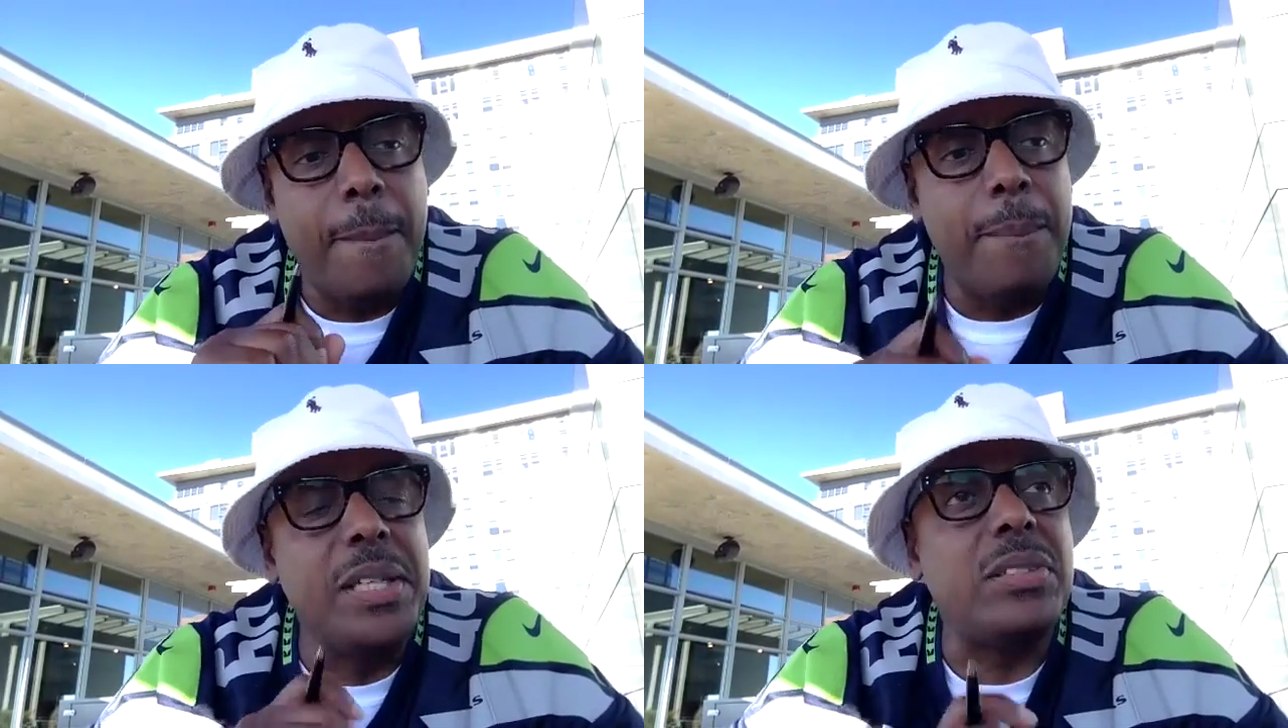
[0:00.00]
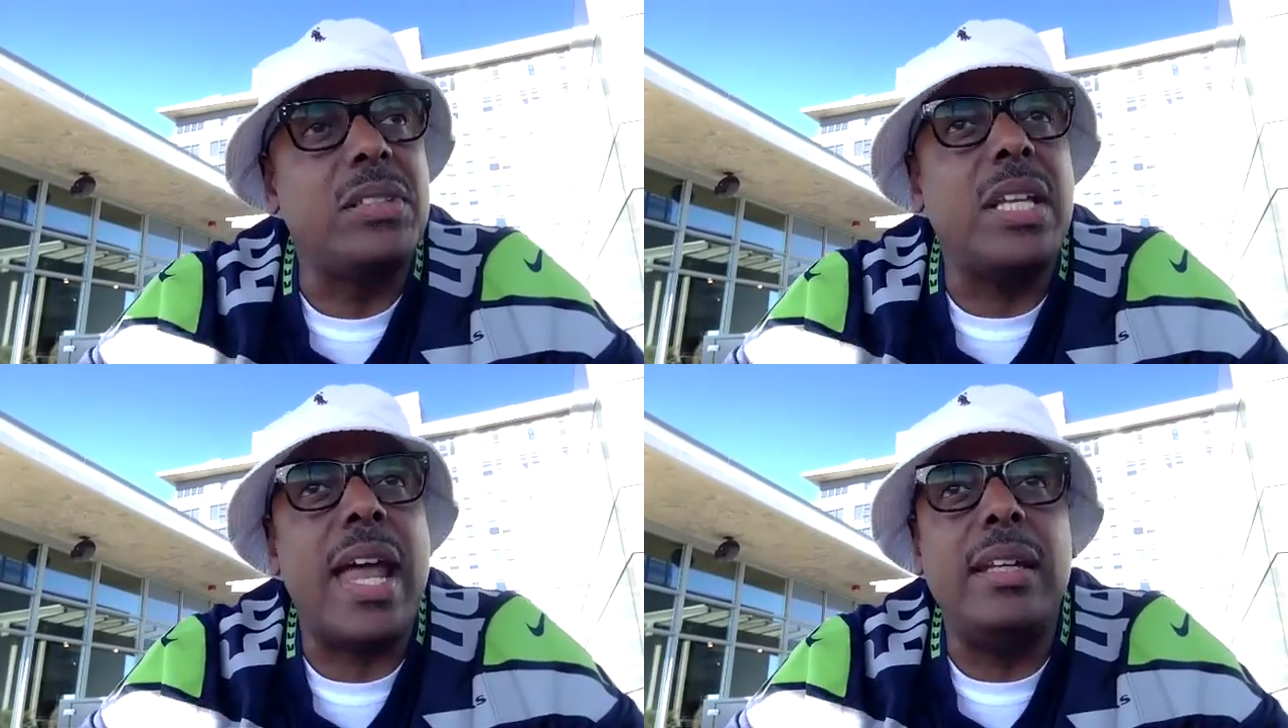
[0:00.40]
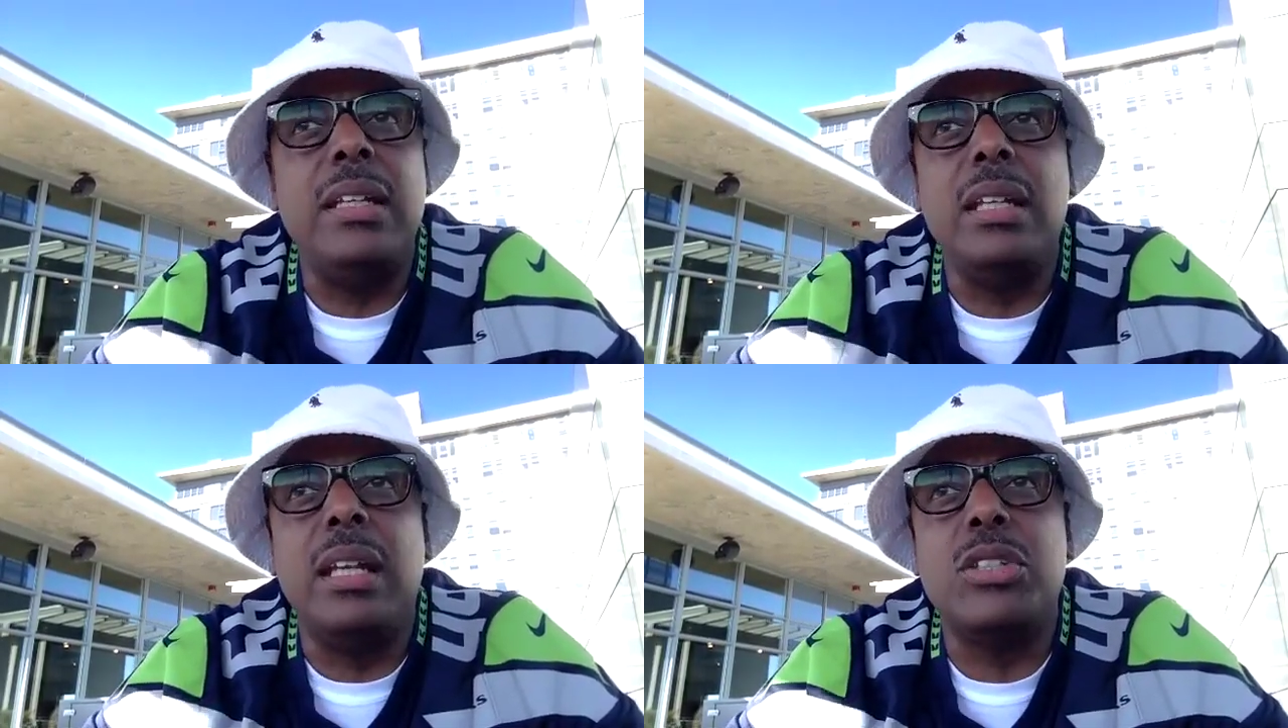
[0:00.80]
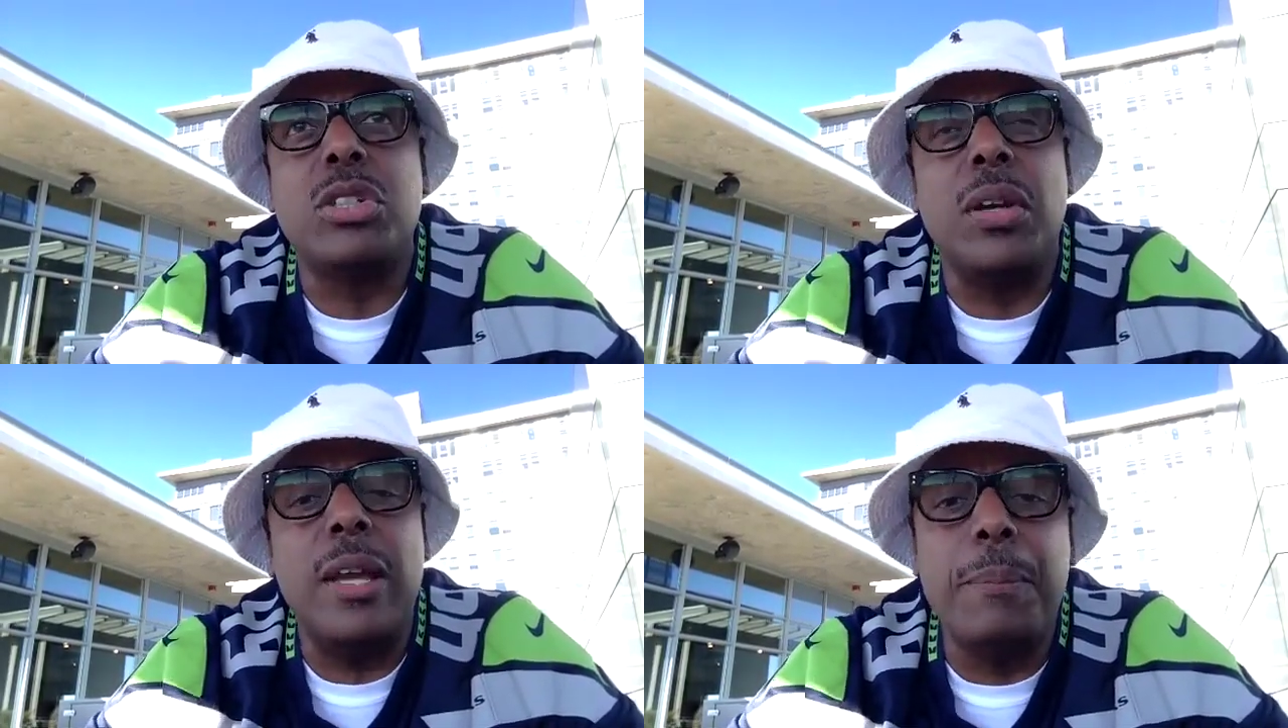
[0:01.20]
business that I need to get
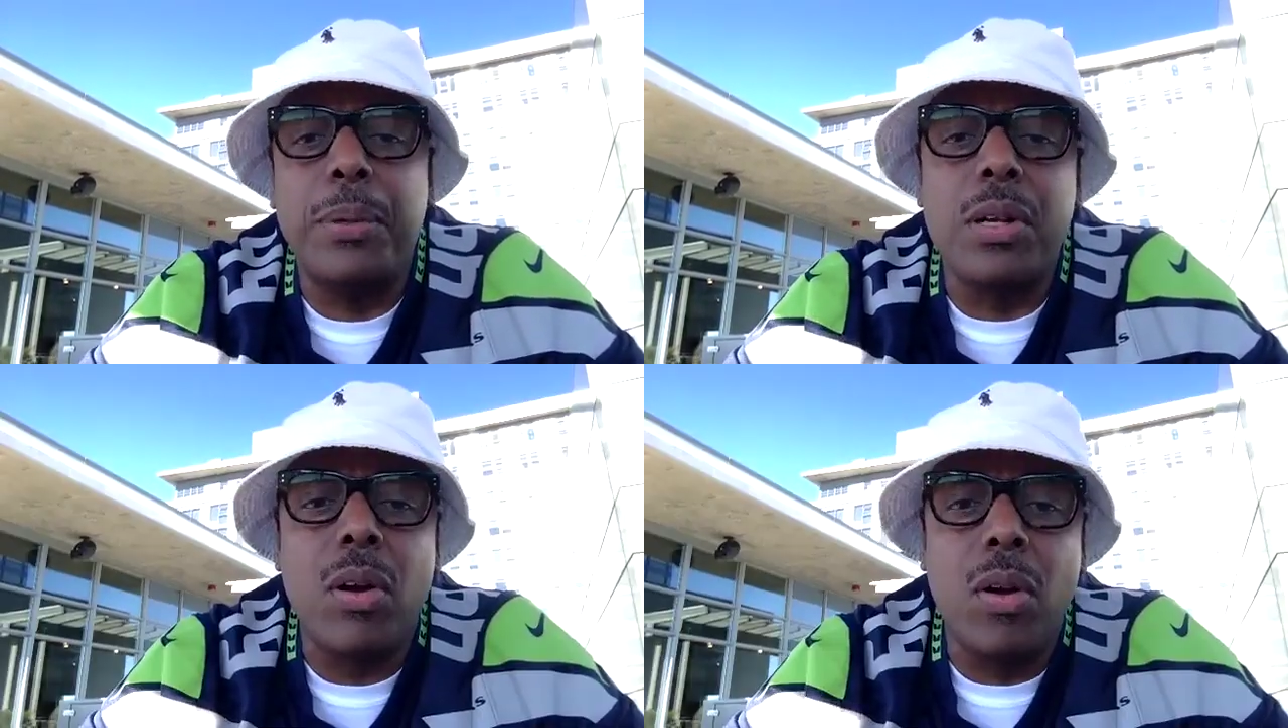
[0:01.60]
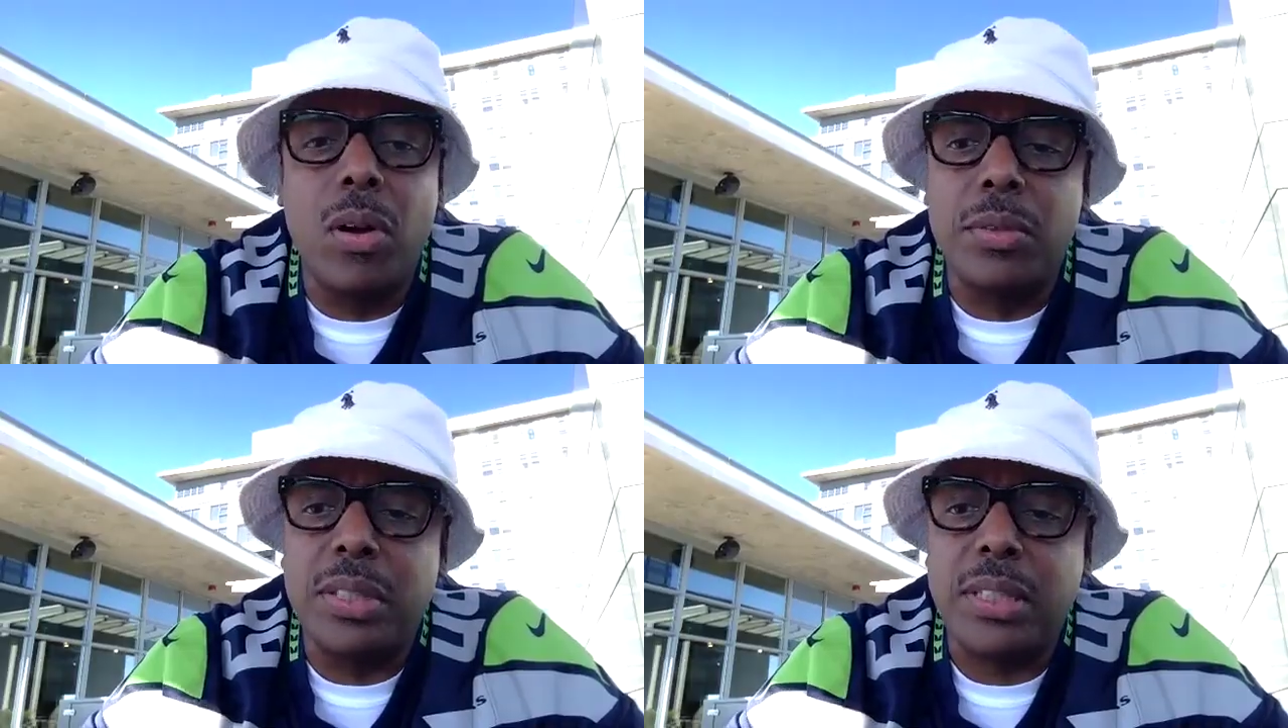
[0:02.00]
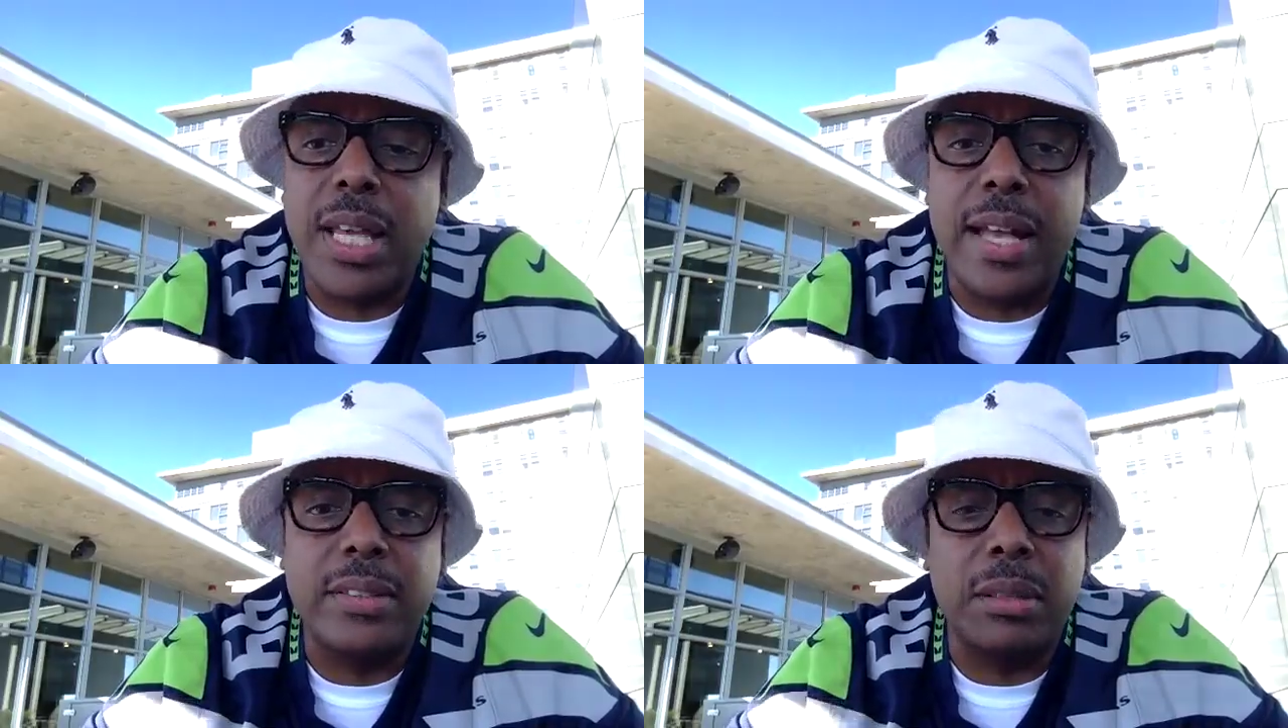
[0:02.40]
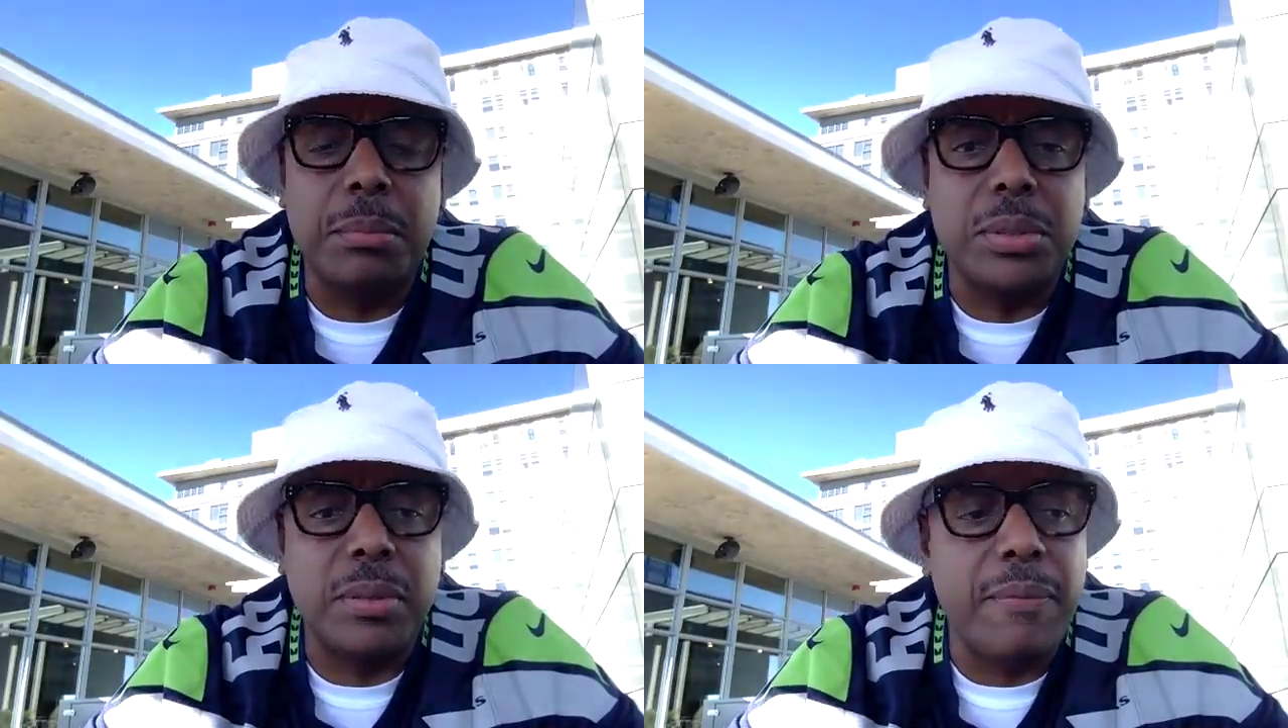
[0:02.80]
your input on. Just had
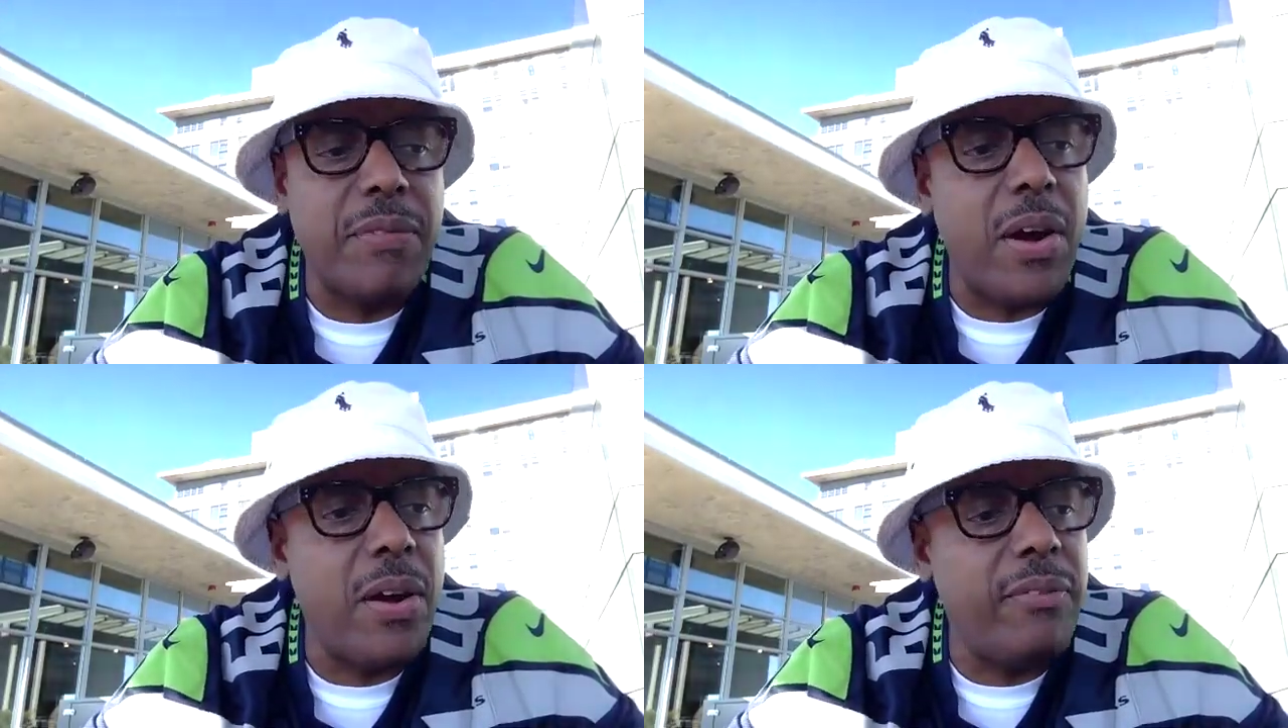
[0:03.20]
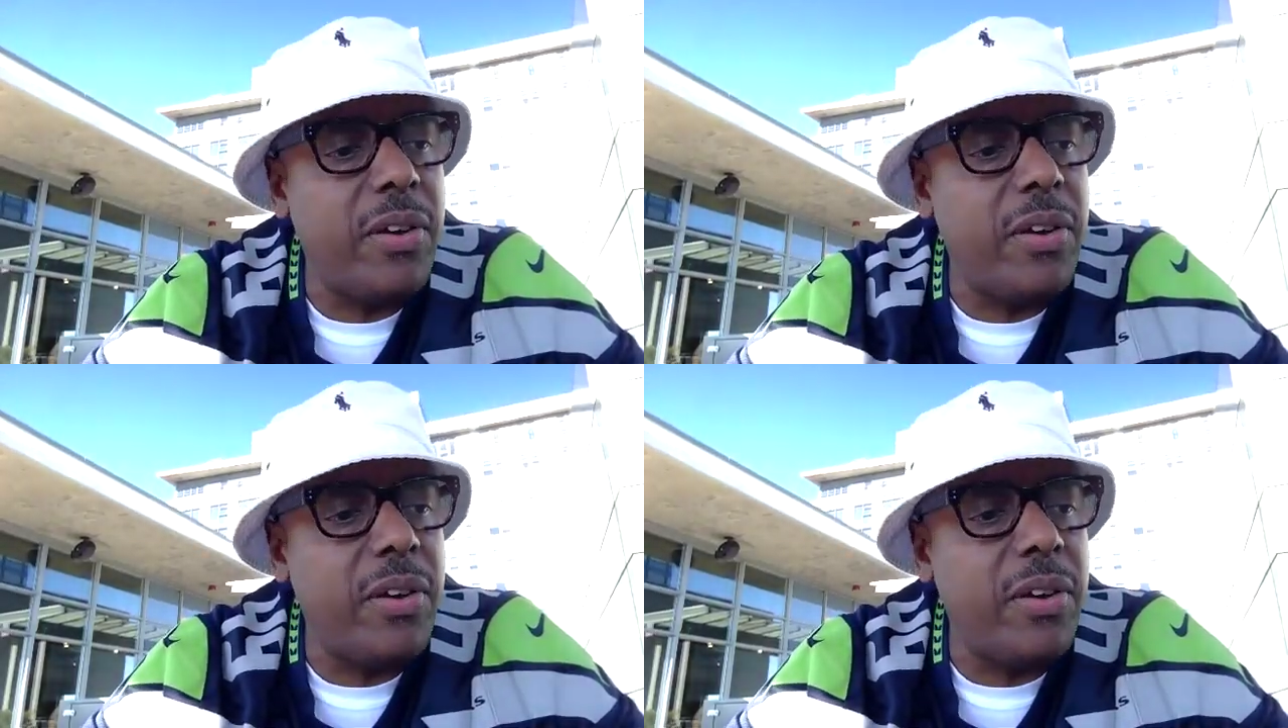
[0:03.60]
some very,